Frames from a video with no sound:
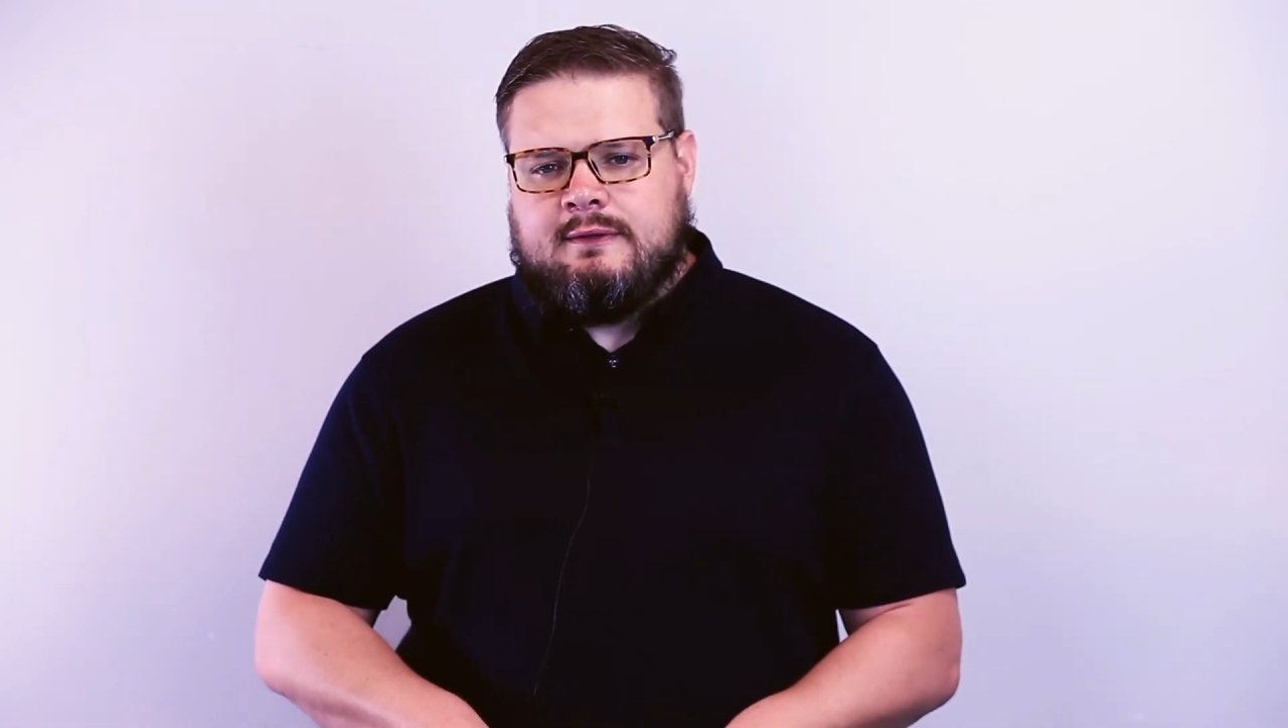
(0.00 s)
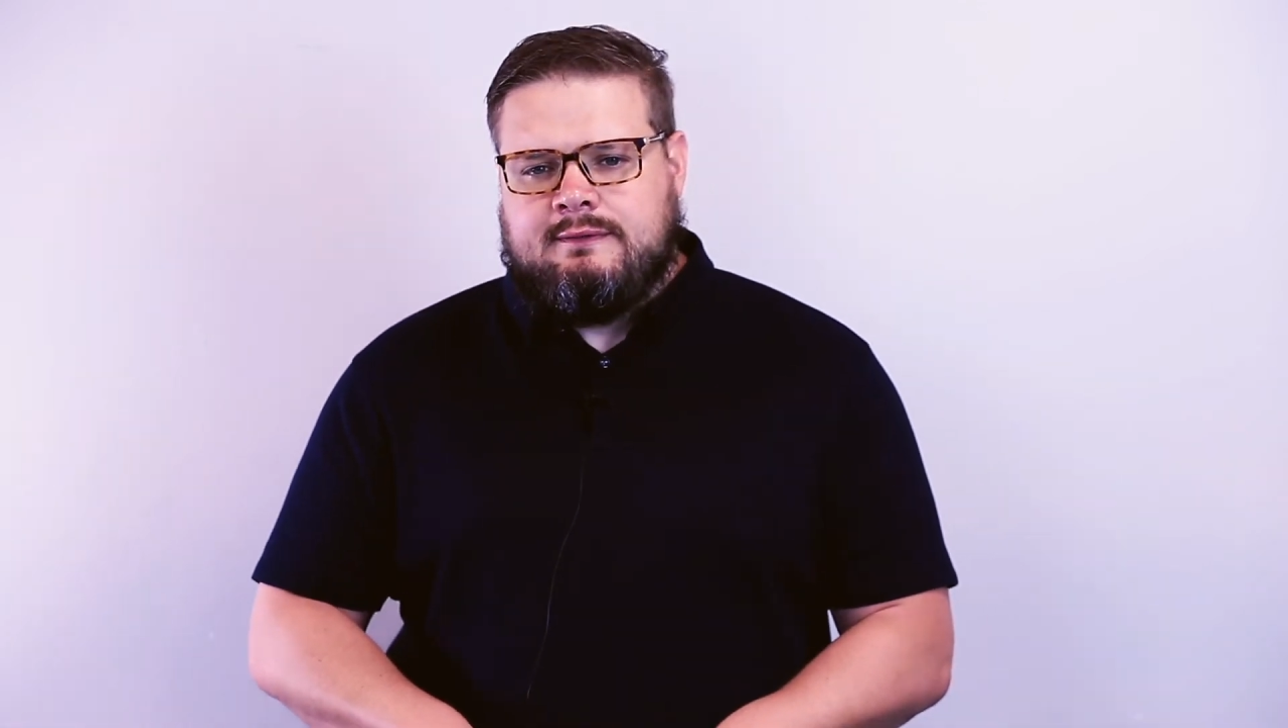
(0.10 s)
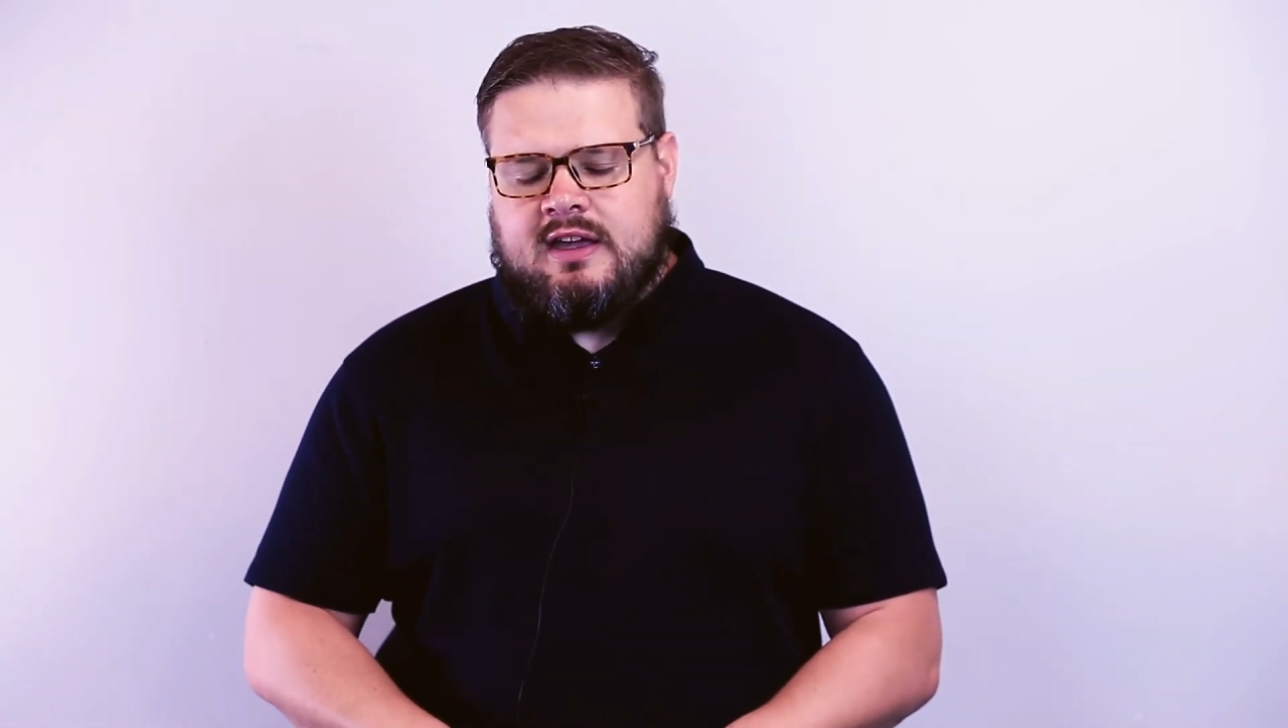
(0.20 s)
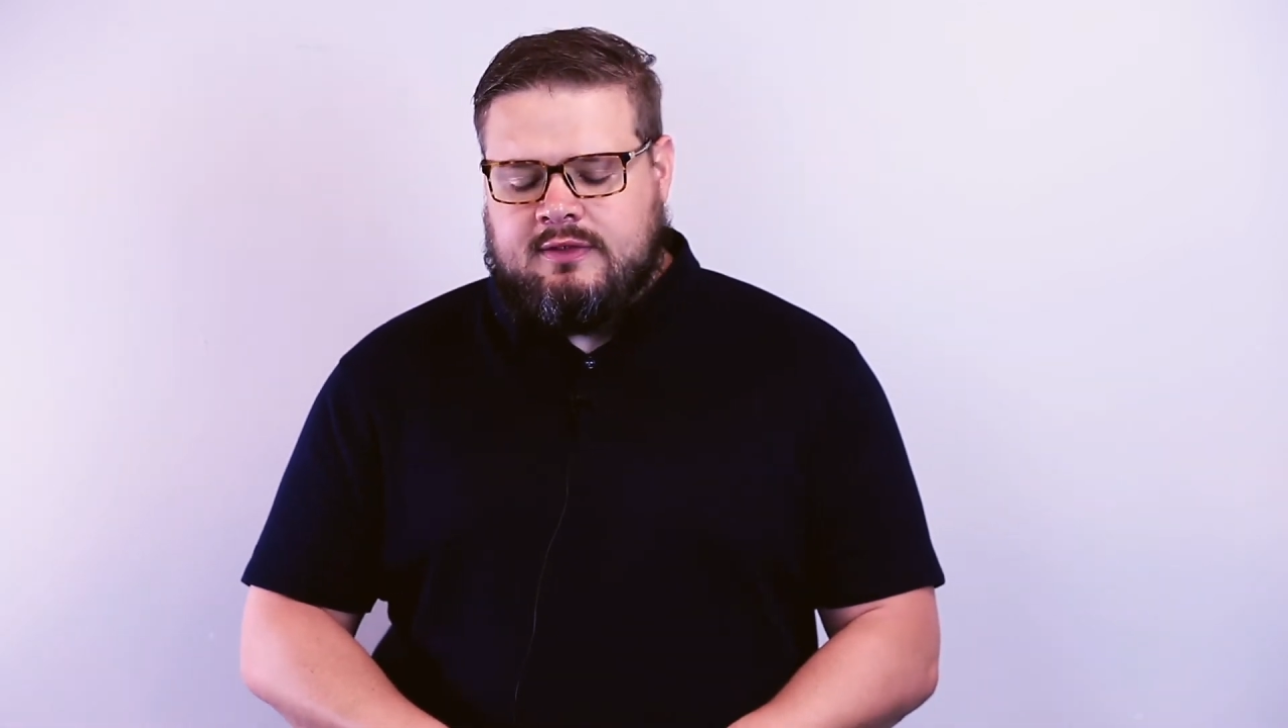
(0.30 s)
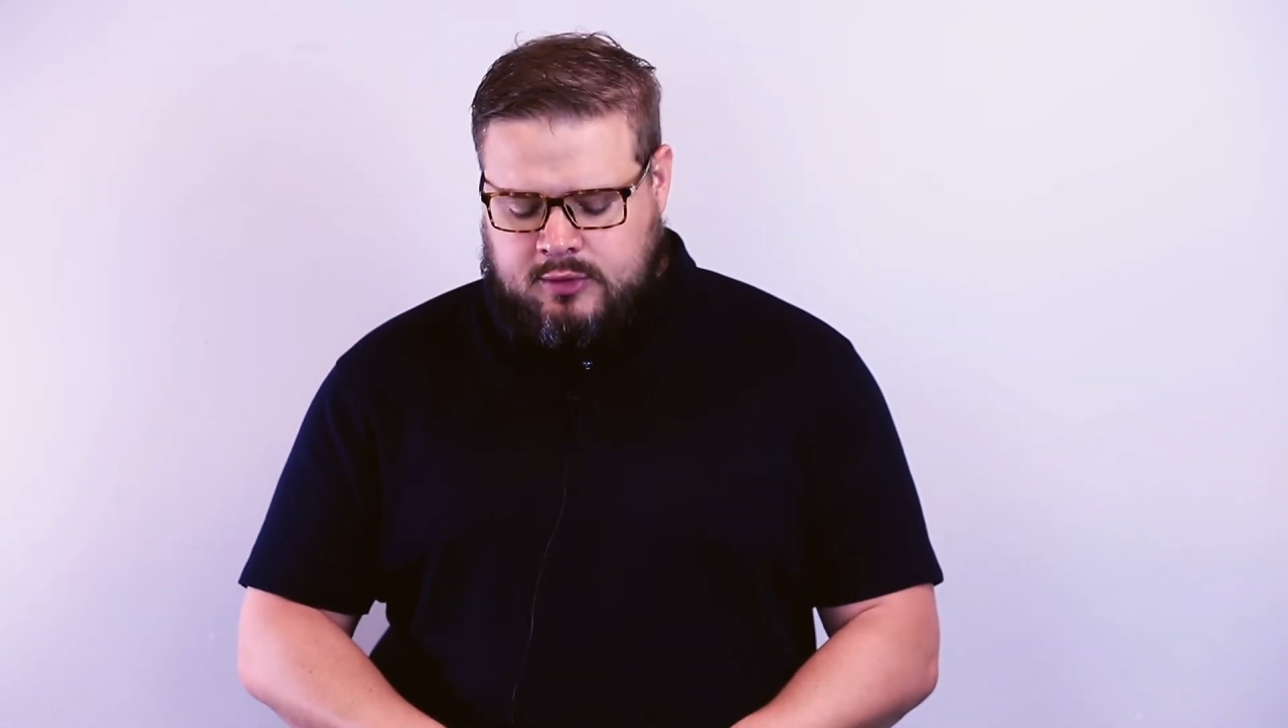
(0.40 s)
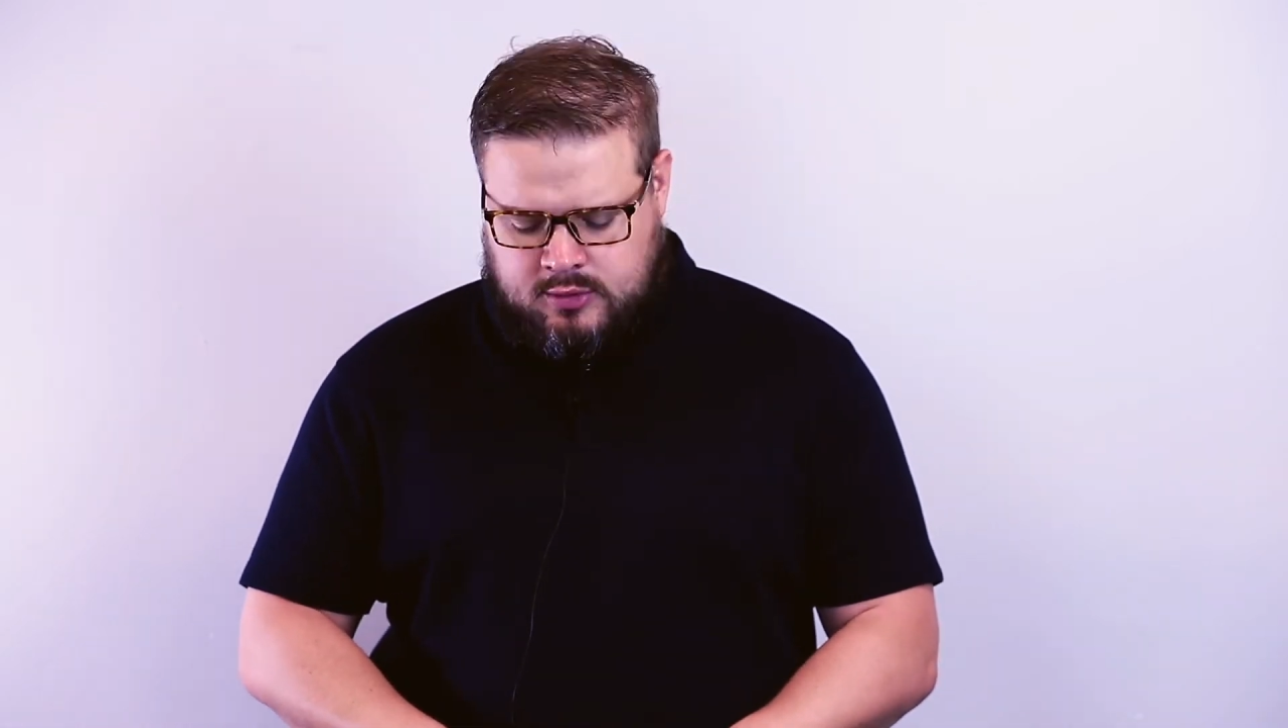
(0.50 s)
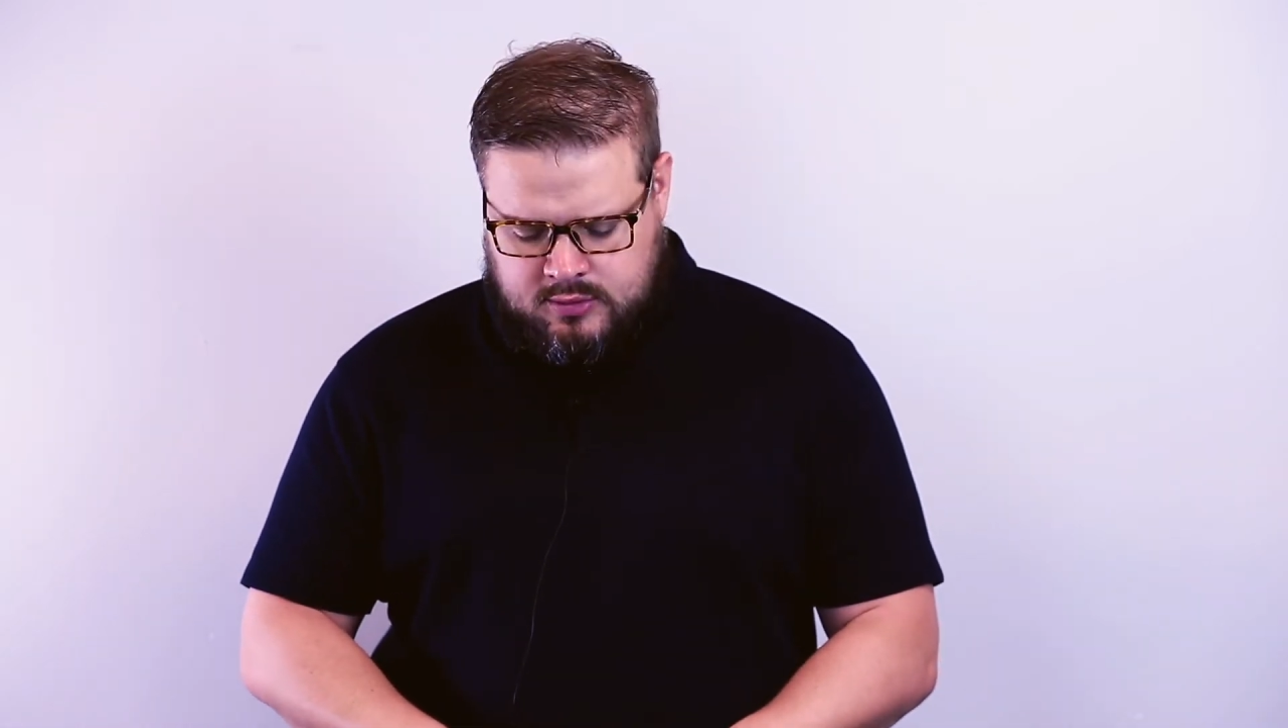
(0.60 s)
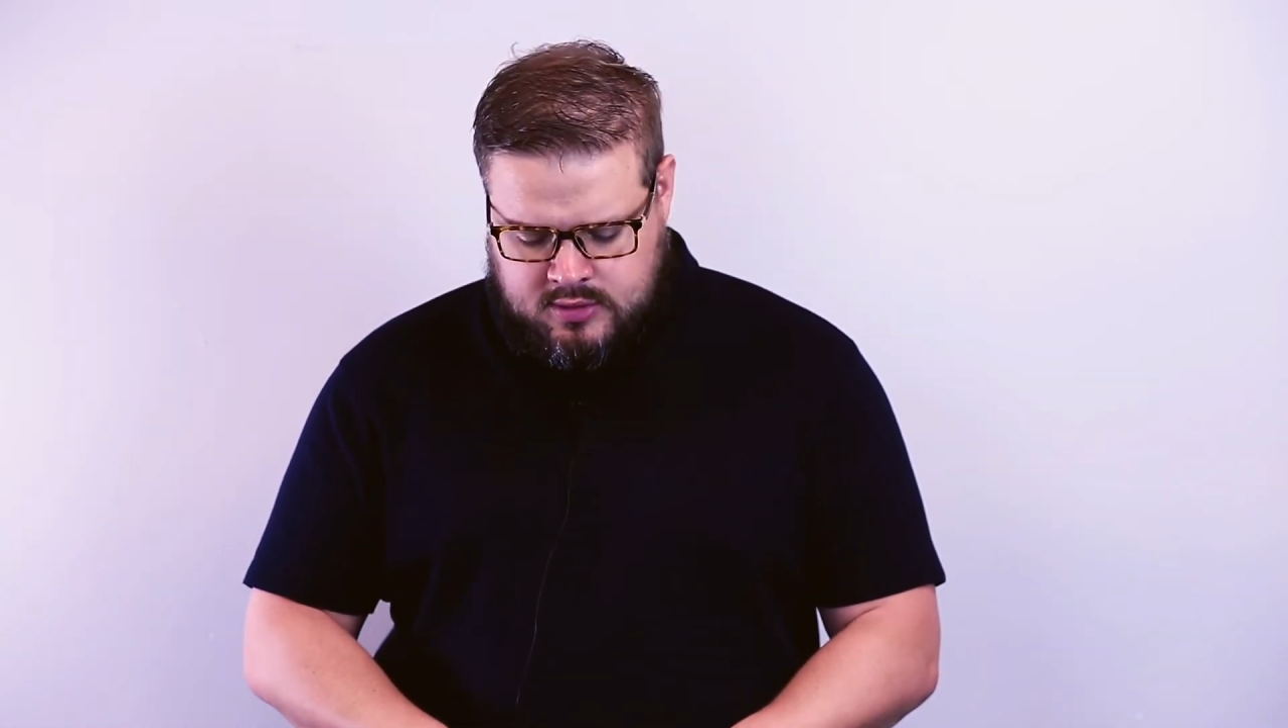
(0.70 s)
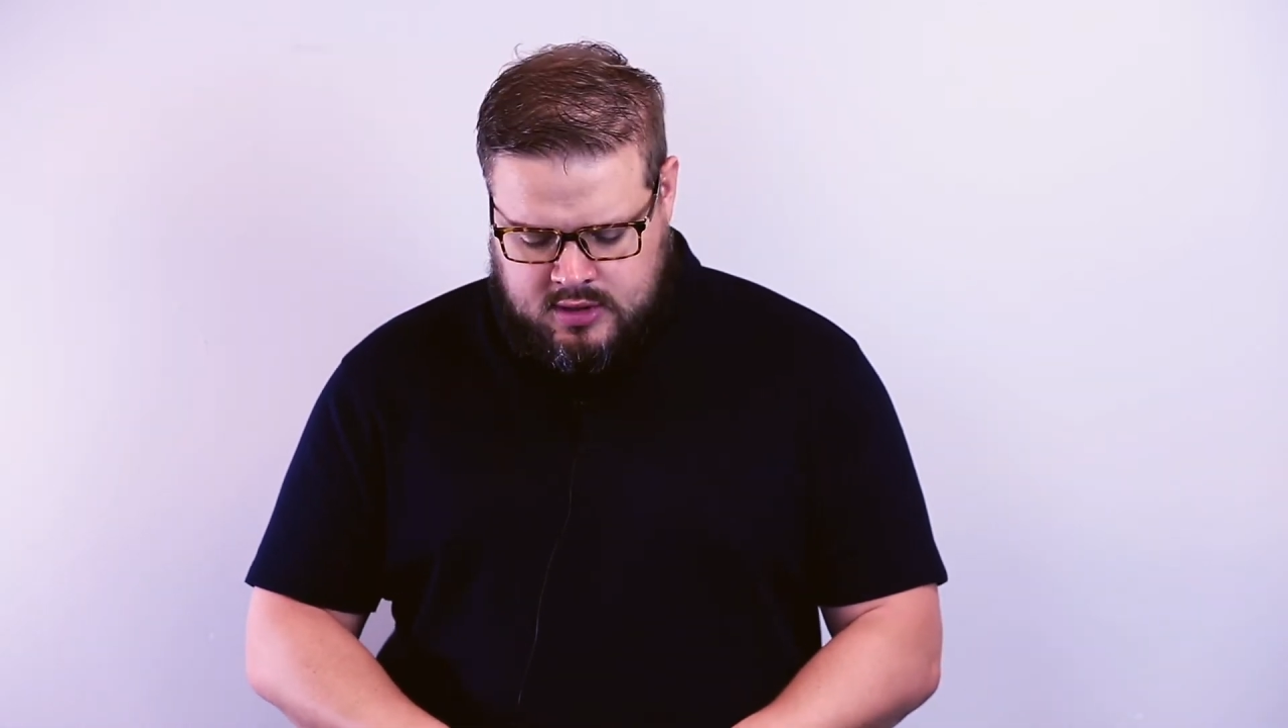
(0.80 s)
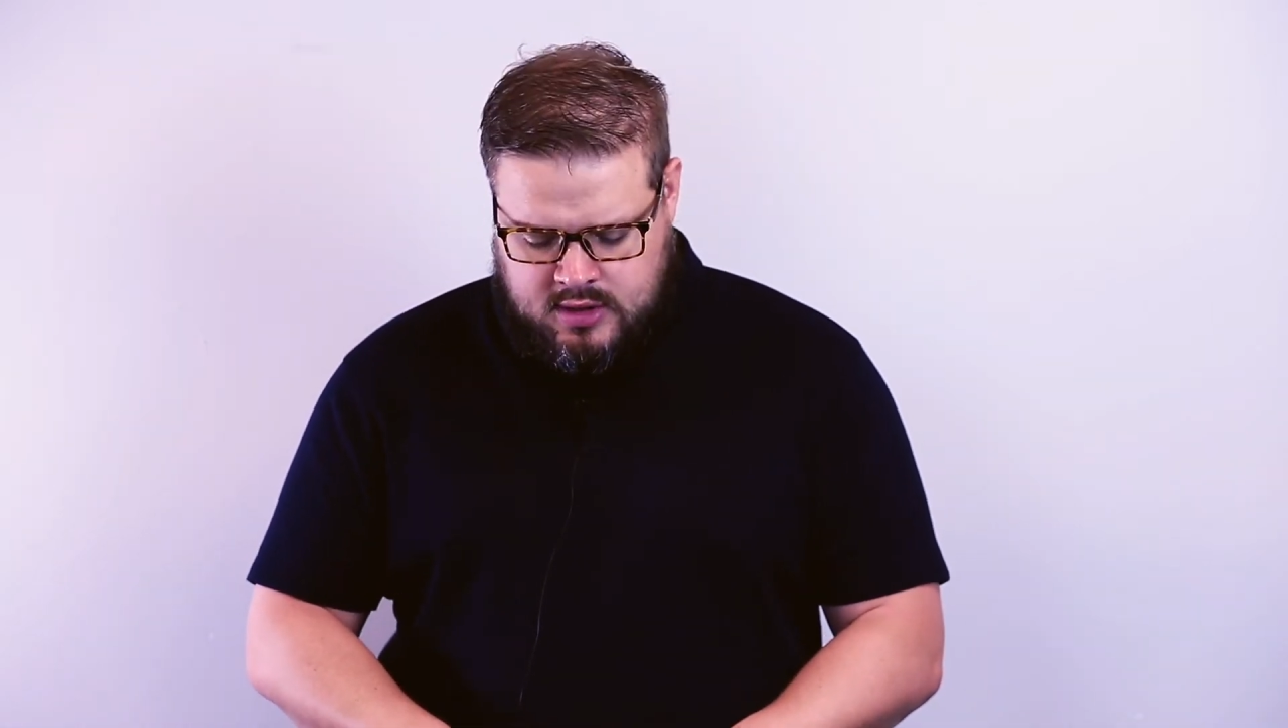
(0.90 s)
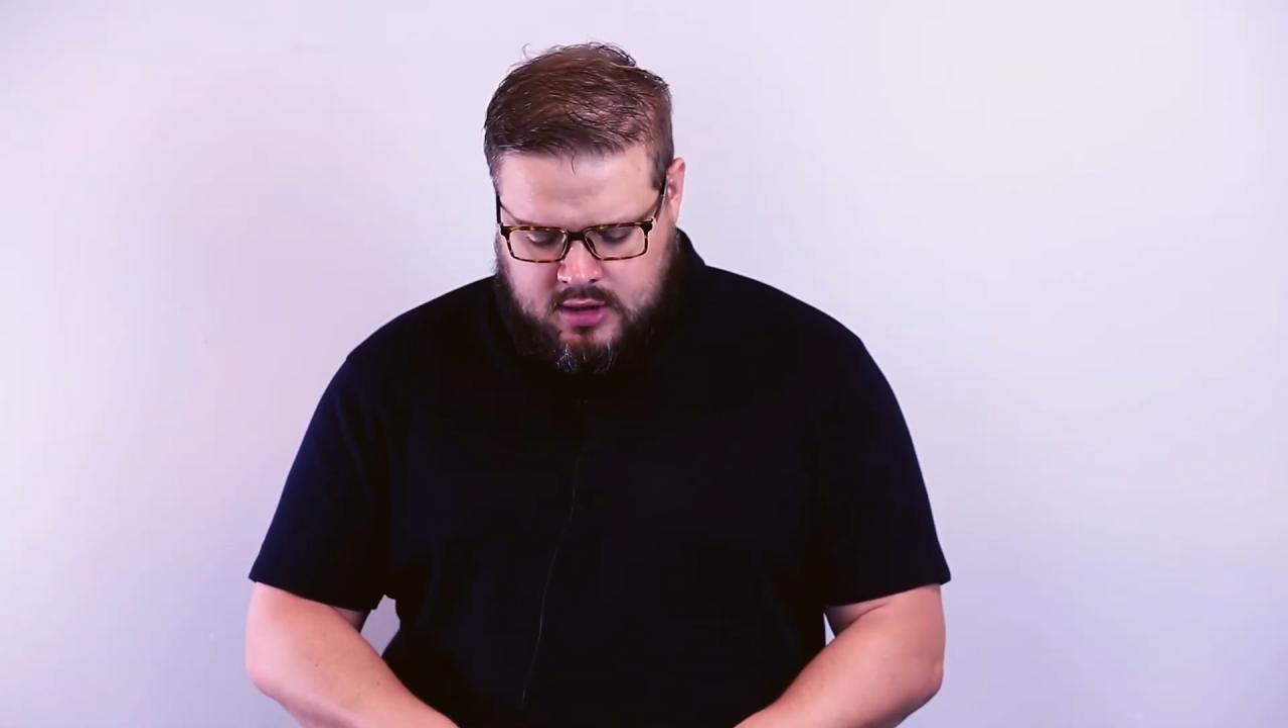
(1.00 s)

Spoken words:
of faithful